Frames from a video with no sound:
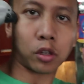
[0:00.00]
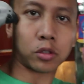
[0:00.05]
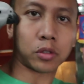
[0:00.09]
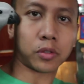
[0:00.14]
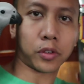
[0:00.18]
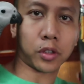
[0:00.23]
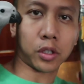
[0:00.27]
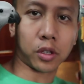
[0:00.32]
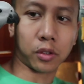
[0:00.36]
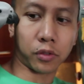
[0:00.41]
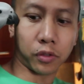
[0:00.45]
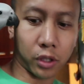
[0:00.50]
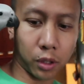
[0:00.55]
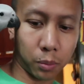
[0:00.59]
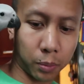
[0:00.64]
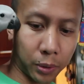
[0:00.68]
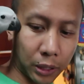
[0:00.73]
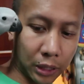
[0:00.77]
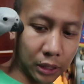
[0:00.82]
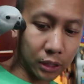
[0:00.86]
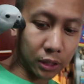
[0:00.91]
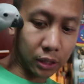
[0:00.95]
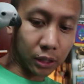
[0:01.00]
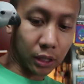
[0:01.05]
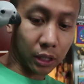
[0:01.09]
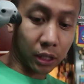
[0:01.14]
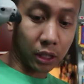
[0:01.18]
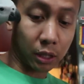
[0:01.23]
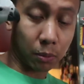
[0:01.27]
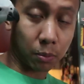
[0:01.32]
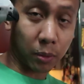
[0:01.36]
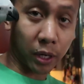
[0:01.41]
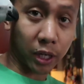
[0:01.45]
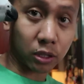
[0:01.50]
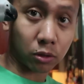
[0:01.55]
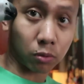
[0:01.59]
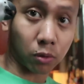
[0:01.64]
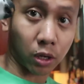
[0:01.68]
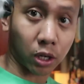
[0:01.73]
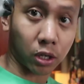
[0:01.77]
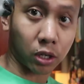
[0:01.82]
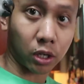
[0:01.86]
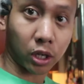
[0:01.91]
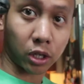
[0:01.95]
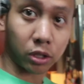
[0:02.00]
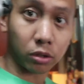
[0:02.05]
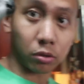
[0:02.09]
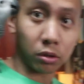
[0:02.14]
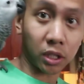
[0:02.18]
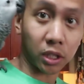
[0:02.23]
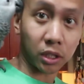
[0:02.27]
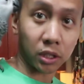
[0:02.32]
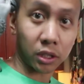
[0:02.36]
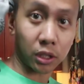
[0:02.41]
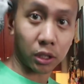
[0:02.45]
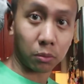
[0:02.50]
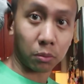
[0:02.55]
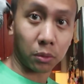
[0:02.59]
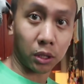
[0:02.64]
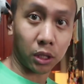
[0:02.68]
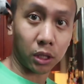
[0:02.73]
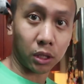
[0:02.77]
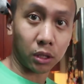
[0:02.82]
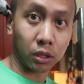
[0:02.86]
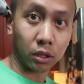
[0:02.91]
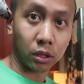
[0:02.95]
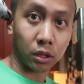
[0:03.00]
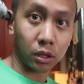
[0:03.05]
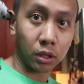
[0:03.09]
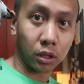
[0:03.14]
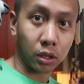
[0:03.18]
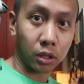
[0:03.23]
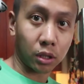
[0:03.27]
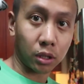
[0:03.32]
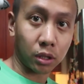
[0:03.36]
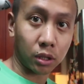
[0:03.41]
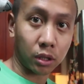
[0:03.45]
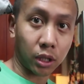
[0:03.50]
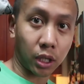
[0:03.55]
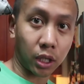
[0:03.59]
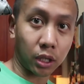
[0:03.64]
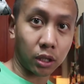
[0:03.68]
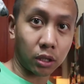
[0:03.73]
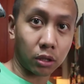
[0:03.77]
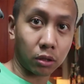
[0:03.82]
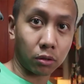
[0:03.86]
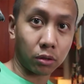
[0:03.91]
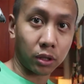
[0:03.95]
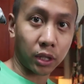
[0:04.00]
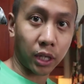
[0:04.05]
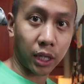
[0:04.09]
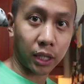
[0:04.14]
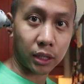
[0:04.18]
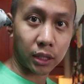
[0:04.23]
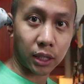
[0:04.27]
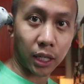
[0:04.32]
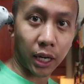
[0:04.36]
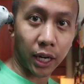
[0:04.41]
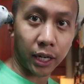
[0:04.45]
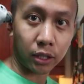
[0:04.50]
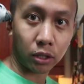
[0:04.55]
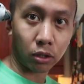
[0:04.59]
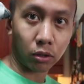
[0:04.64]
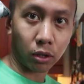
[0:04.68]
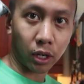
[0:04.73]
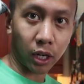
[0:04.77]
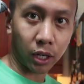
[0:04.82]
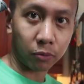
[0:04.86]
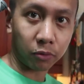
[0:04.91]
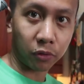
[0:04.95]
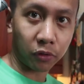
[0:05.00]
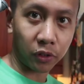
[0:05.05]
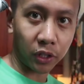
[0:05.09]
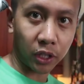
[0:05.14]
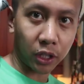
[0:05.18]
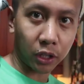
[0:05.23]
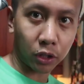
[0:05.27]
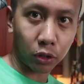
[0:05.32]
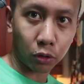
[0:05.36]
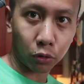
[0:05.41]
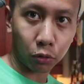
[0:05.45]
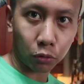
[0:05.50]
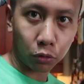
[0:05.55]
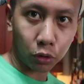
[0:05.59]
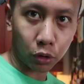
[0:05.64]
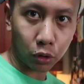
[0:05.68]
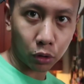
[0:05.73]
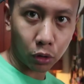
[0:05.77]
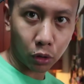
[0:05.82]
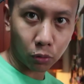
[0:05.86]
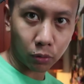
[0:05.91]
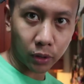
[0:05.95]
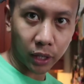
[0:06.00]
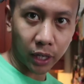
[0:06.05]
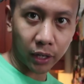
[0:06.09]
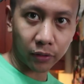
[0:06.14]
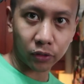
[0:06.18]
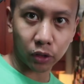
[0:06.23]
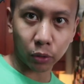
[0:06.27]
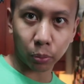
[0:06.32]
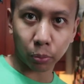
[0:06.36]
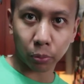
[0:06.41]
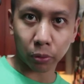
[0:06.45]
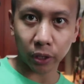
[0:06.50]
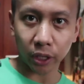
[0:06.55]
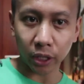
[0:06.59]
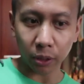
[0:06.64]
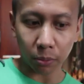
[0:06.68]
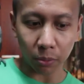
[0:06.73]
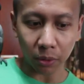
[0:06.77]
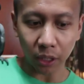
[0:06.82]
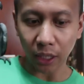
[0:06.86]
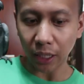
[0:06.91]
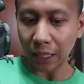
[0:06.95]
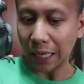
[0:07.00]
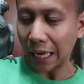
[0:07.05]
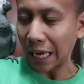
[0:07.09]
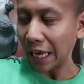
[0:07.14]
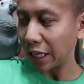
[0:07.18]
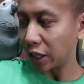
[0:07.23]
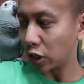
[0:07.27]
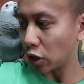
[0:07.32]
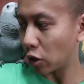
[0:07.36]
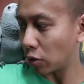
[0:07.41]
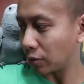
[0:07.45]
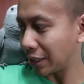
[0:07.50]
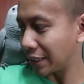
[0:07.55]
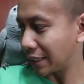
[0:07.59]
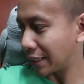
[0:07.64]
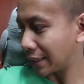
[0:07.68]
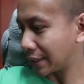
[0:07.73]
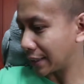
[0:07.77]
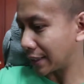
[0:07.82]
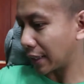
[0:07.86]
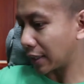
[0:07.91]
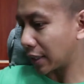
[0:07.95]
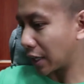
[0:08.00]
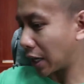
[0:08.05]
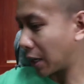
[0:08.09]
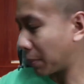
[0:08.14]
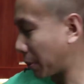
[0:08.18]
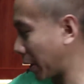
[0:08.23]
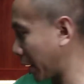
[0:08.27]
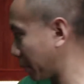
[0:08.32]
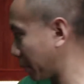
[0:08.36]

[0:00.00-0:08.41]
those of you in the Philippines, the best water. Are you kissing me? Thank you. Yes, I know I'm feeding you. You don't have to preen me. Don't need to suck up,